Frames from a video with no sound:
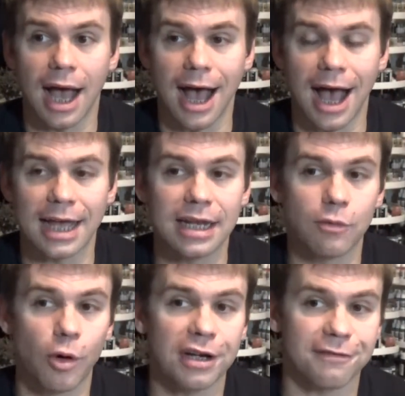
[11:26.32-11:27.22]
I
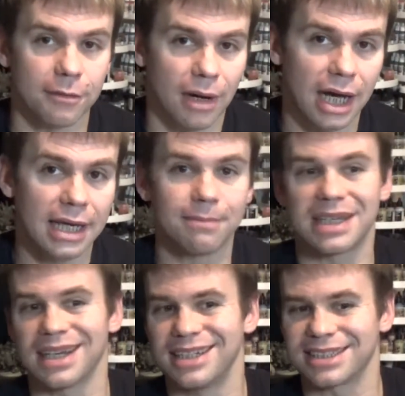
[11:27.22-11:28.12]
didn't want it for mine
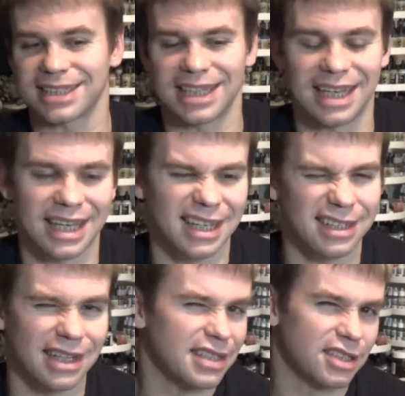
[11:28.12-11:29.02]
because
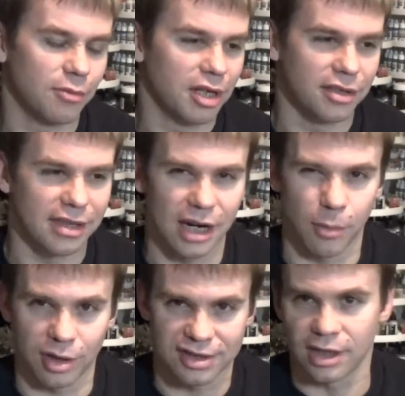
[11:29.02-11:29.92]
I just didn't want to do the
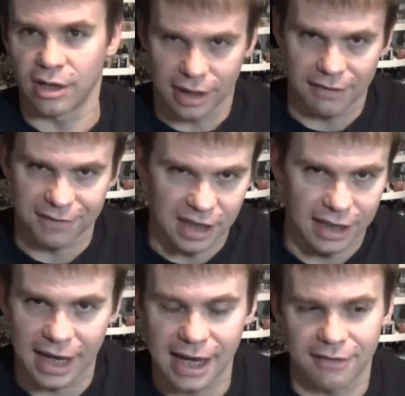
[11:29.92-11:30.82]
airborne assault. I figured
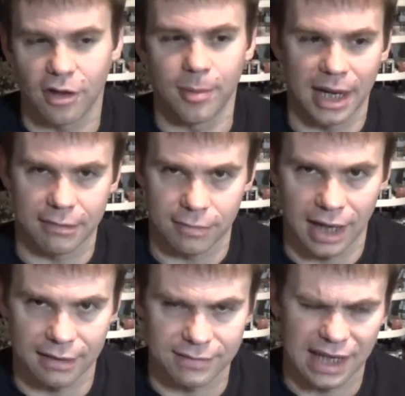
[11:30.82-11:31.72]
I had
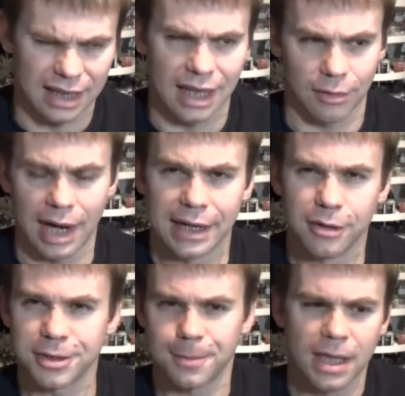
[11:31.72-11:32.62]
I had a lot of
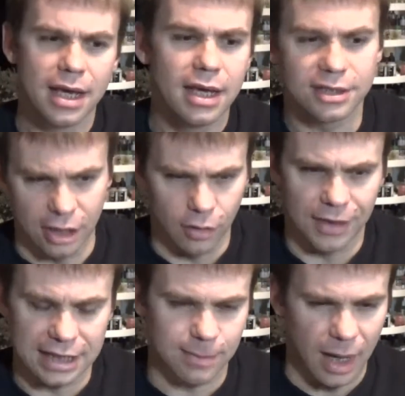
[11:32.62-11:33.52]
rhinos, so
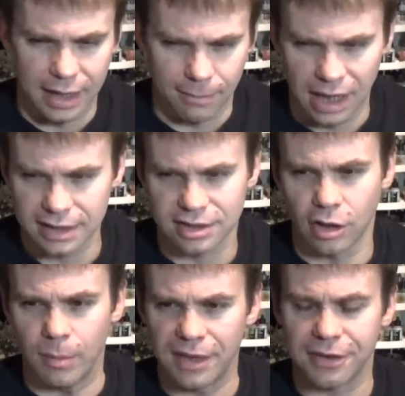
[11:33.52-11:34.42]
that's my
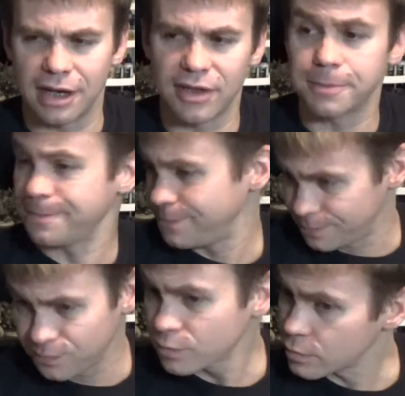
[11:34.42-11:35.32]
assault method of it.
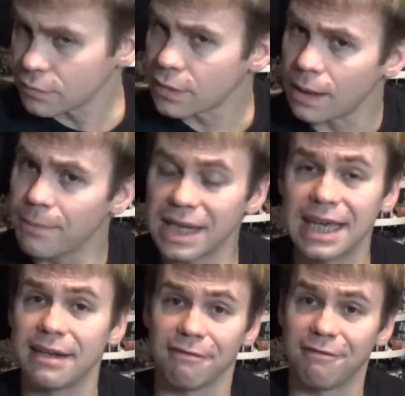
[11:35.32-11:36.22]
But
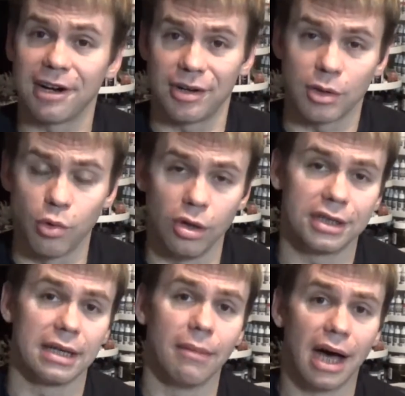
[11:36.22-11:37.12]
again, very cool
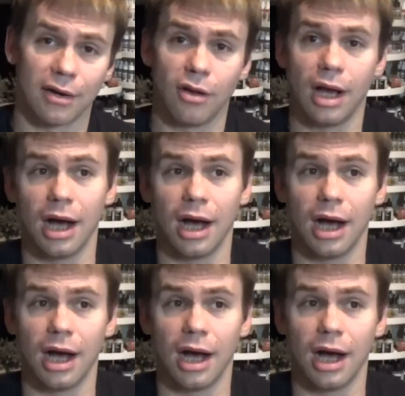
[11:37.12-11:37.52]
looking model.